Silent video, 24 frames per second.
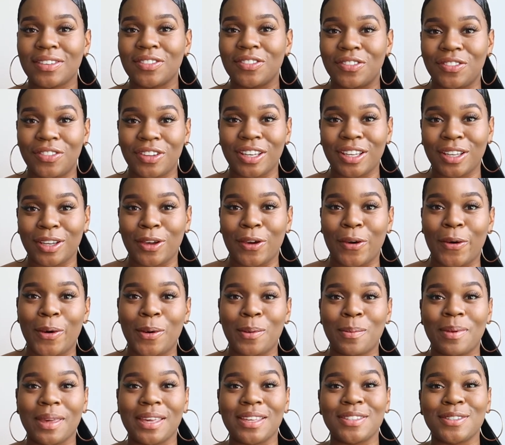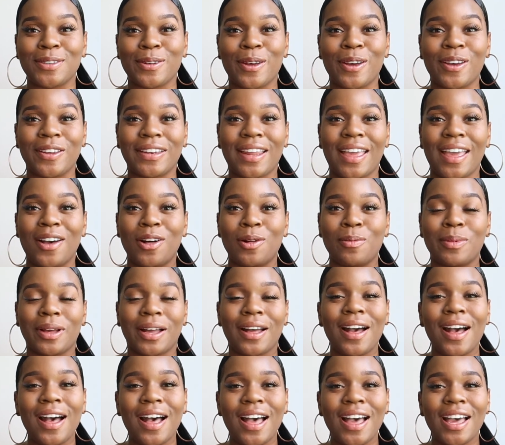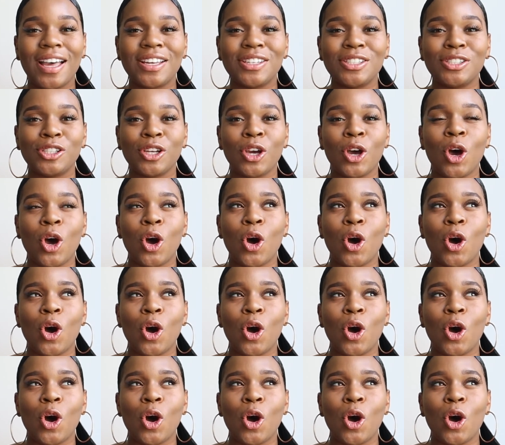video based on IL MAKIAGE